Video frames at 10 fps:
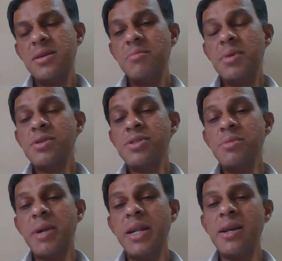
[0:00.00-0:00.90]
because the
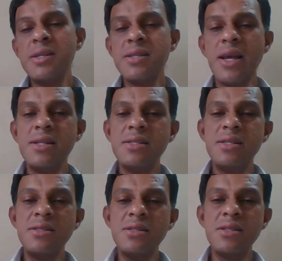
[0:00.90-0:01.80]
medical science
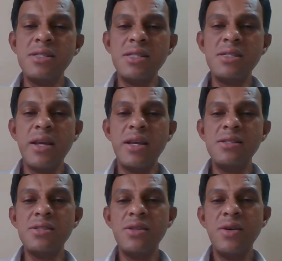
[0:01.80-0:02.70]
is such a
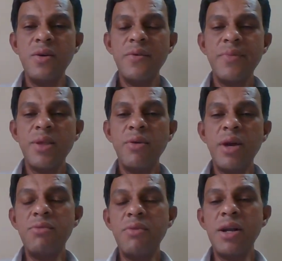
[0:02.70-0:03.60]
science
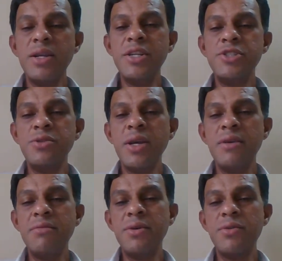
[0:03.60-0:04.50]
where one need to
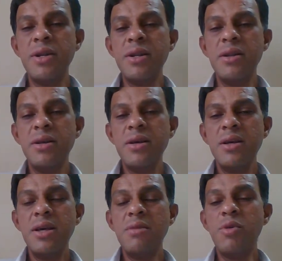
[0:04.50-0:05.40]
have a good
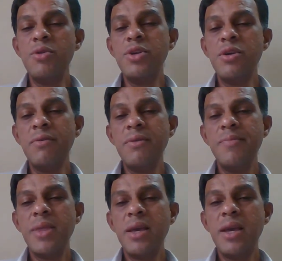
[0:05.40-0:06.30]
amount of
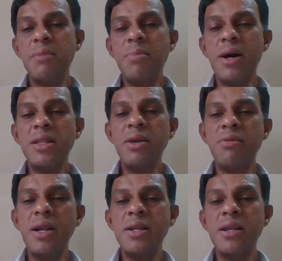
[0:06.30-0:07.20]
empathy
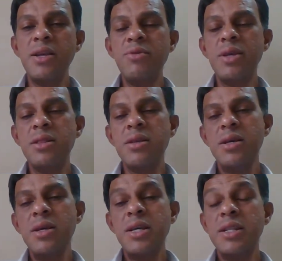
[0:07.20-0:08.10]
while dealing with,
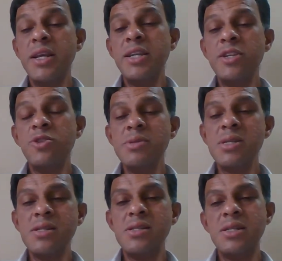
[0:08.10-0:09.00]
they need to be
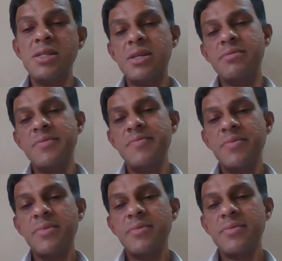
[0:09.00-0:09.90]
sensitive.
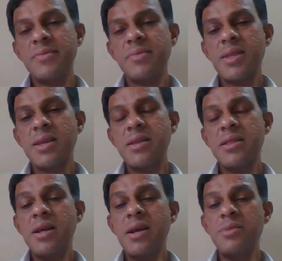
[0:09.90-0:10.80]

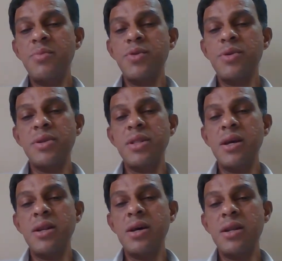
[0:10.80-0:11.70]
There are poor,
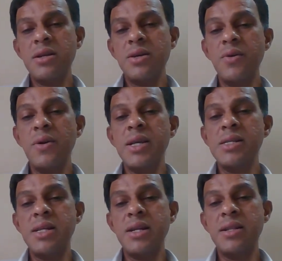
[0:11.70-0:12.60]
there are old
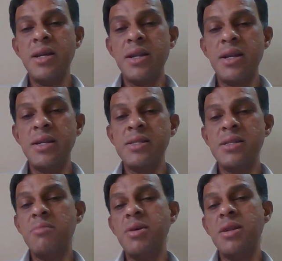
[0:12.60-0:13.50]
aged, there are
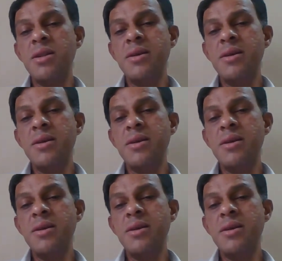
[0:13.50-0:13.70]
disabled,